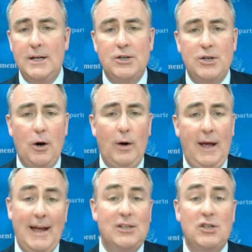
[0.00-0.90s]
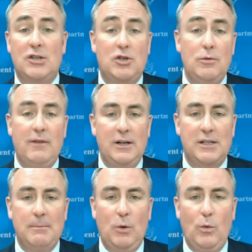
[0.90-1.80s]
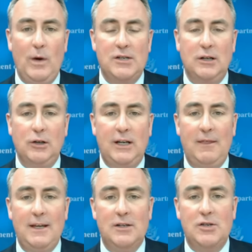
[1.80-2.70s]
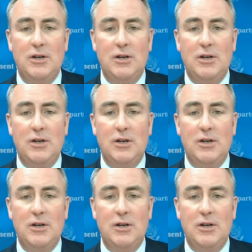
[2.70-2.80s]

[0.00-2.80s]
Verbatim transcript: So, and that's just two very simple ways to look at this.